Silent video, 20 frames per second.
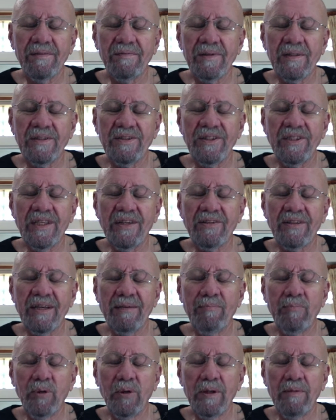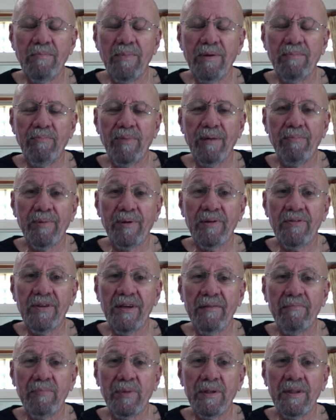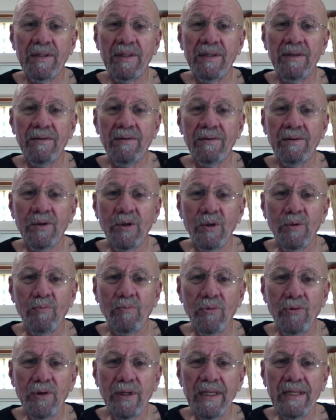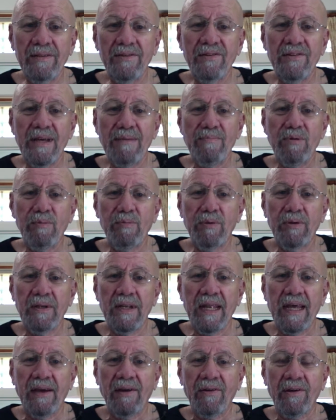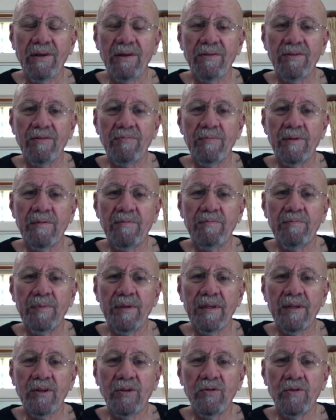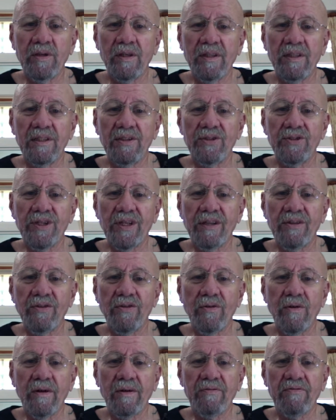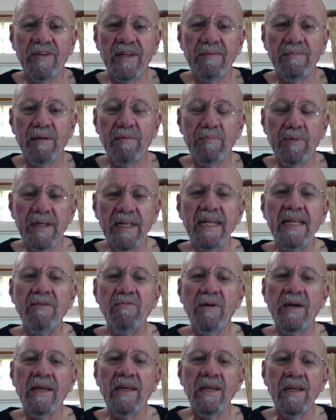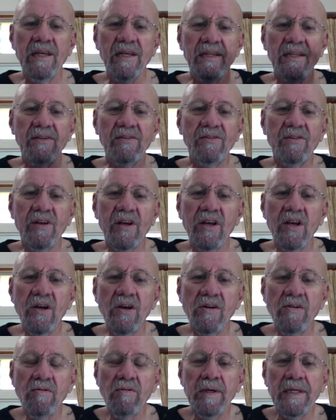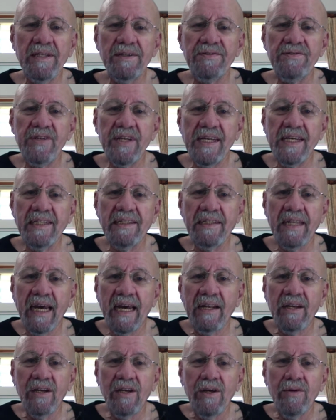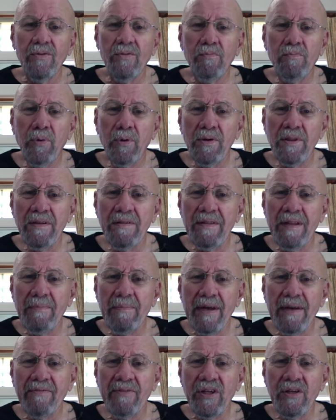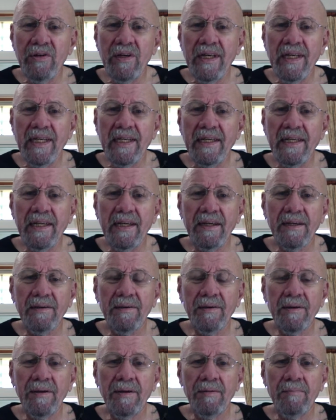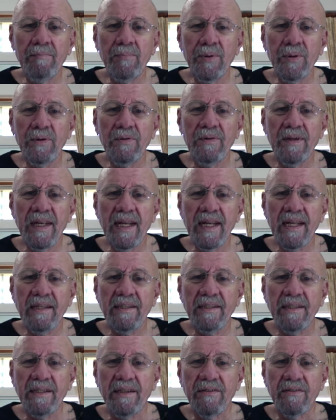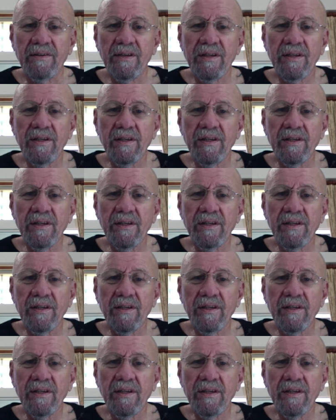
She does get bullied by Pepper some, but they're pretty inseparable now. It's been a good addition to our family. But anyway, this is a long way of saying that both of them have unique personalities.